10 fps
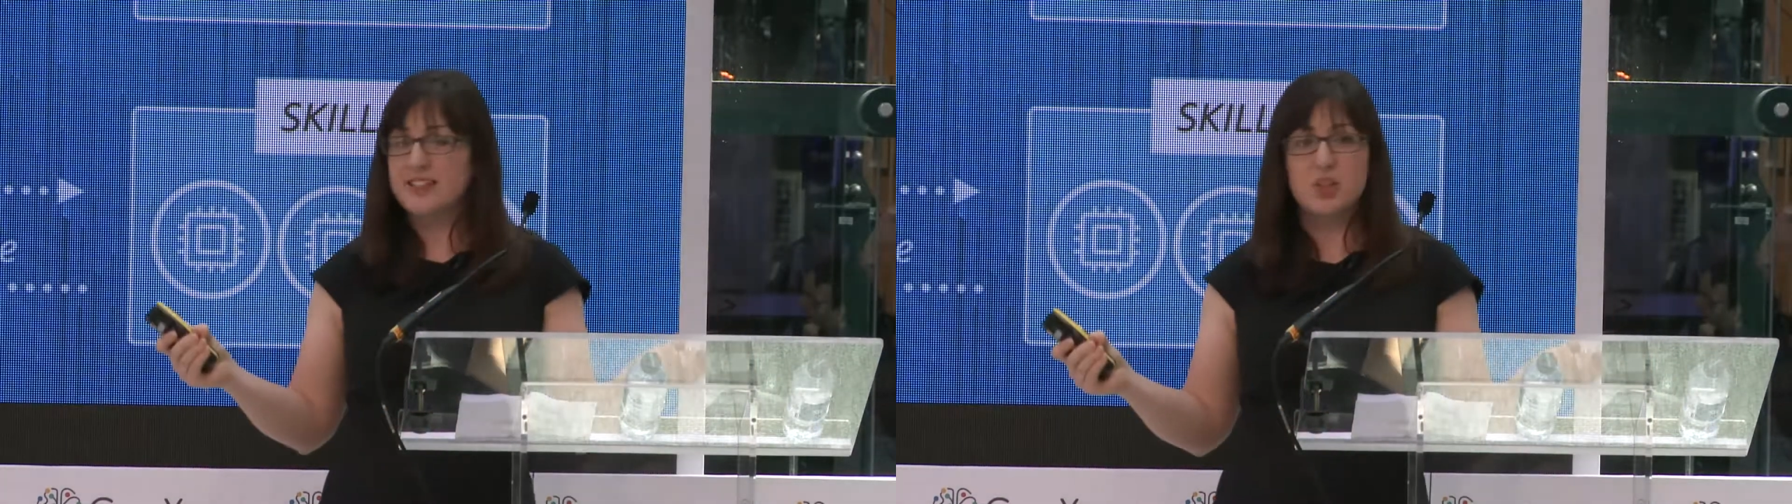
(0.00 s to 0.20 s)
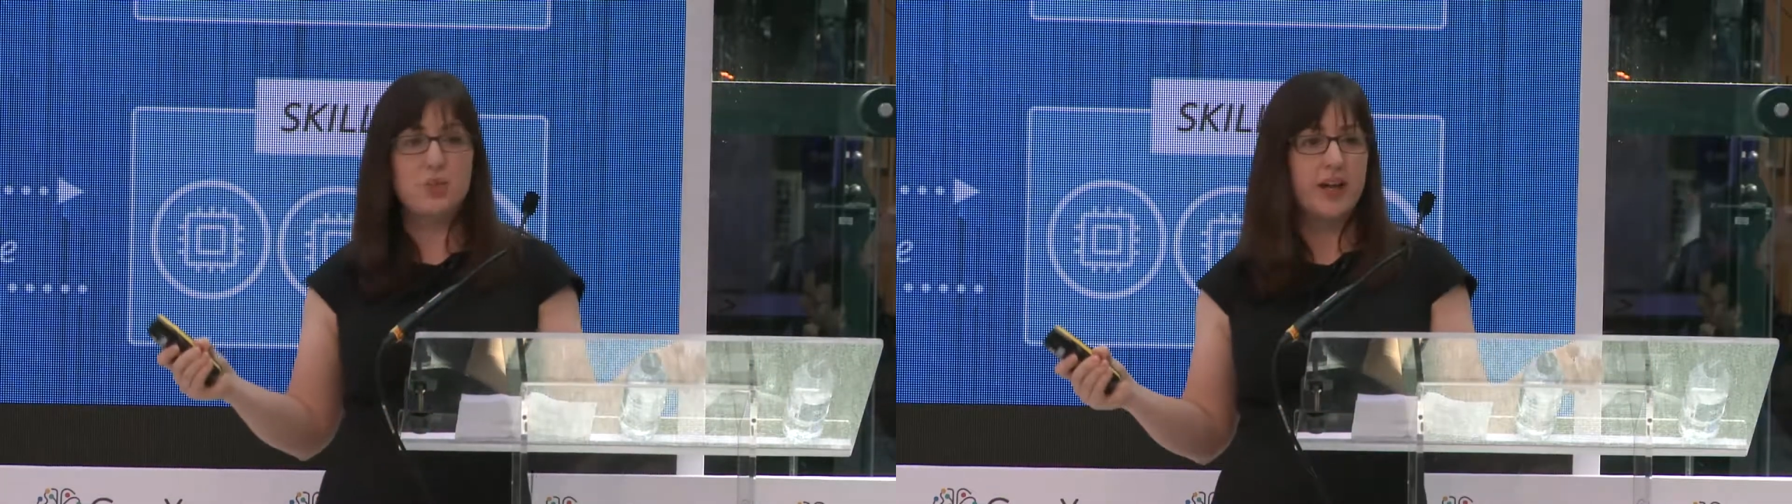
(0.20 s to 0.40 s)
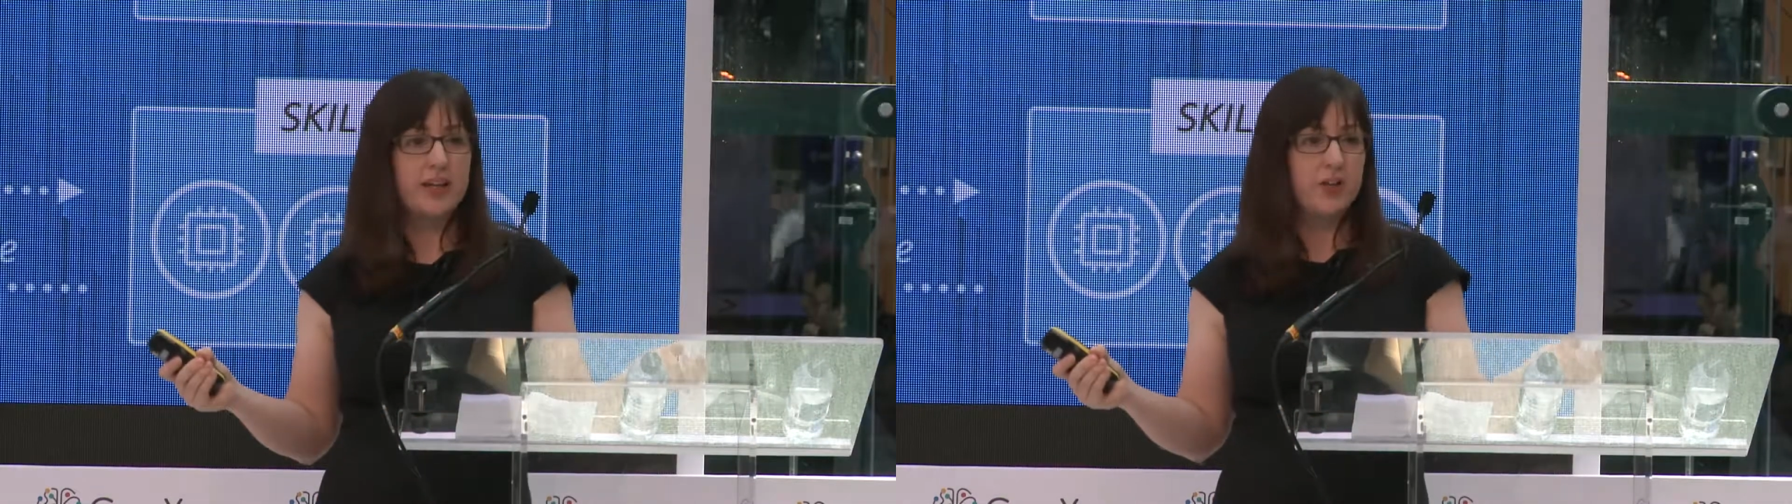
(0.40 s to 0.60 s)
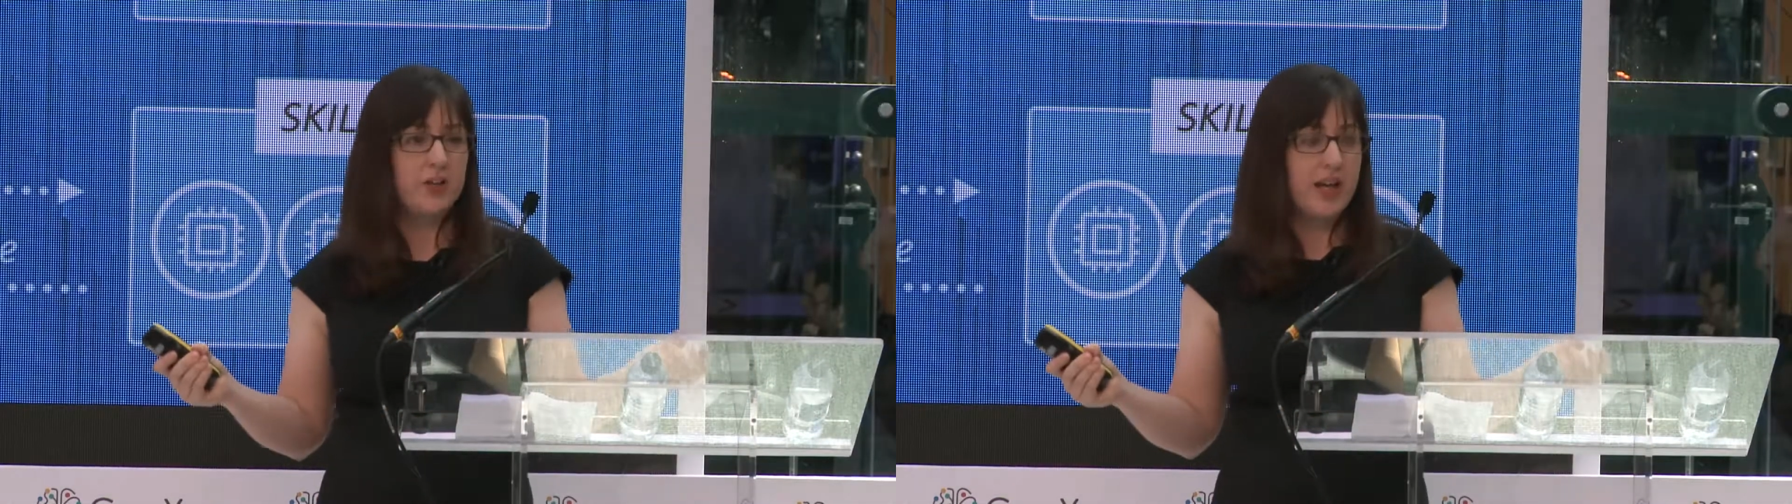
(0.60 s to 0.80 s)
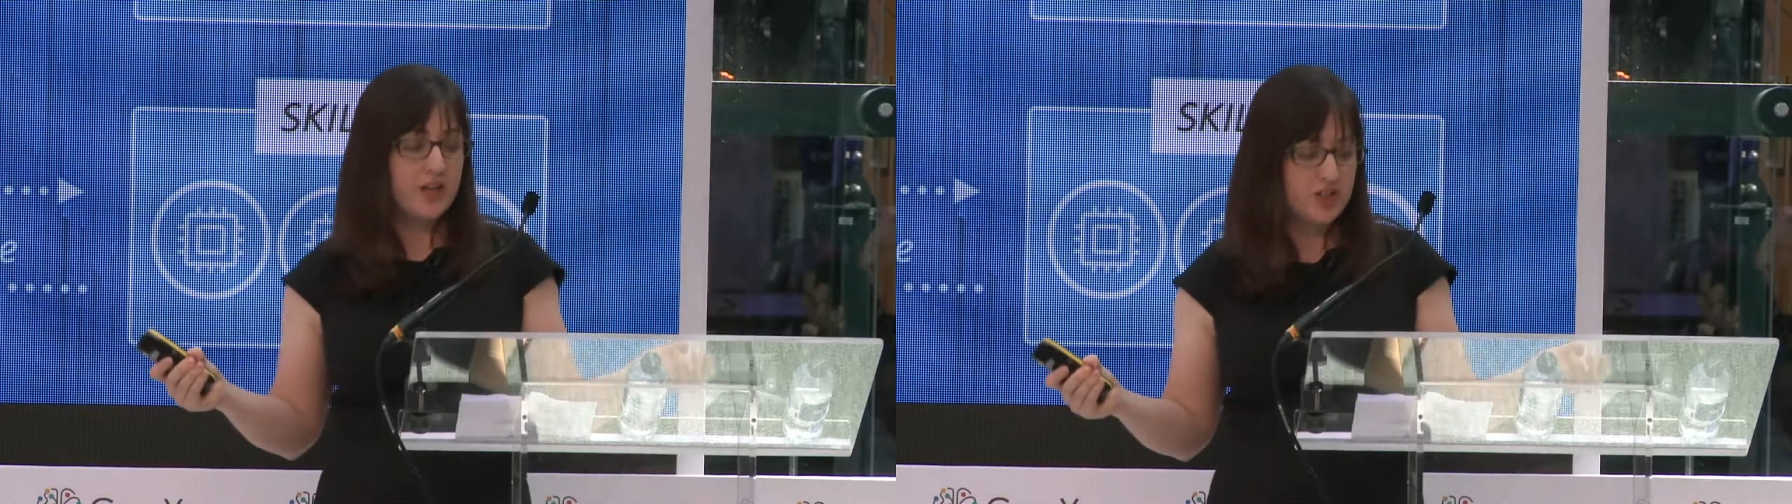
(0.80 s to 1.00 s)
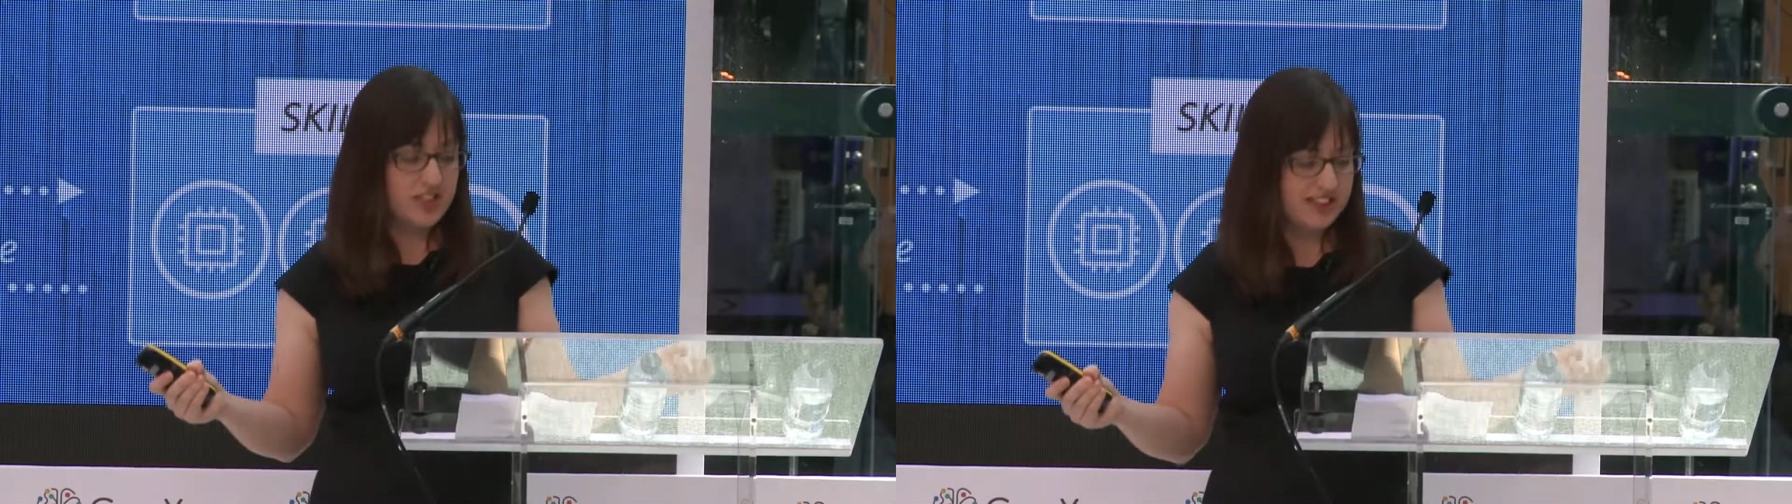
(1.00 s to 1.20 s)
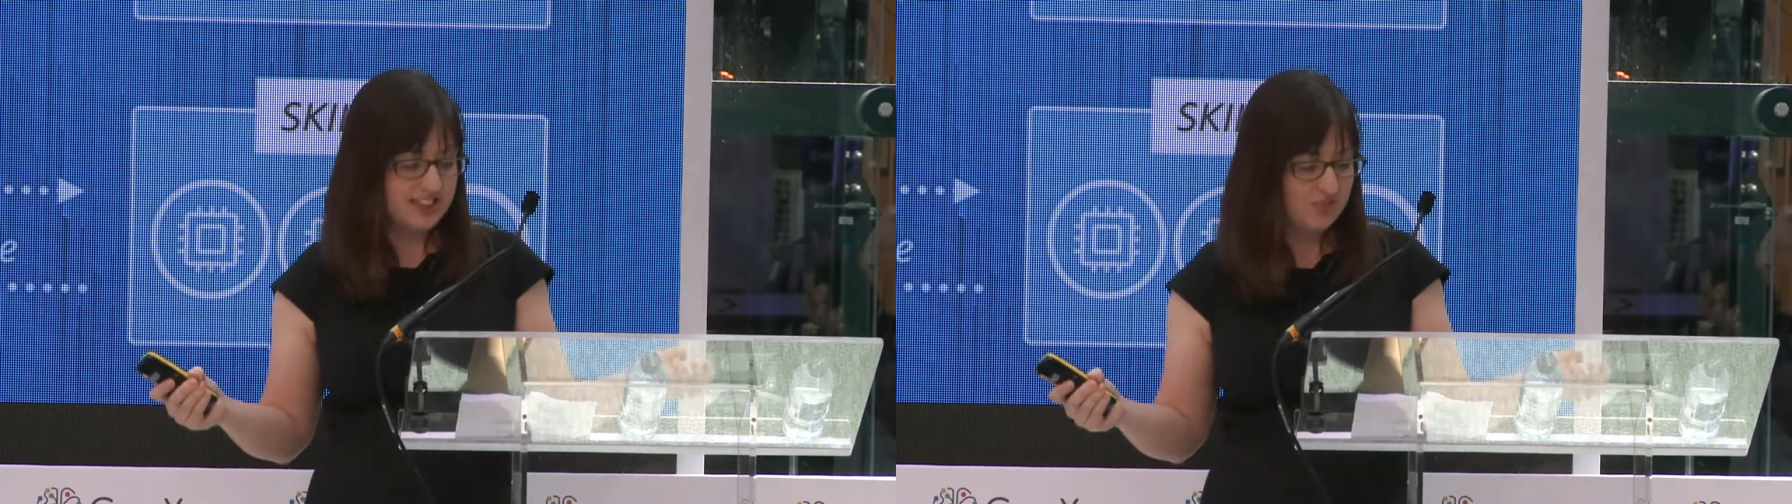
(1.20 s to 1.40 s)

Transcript: to work in new languages.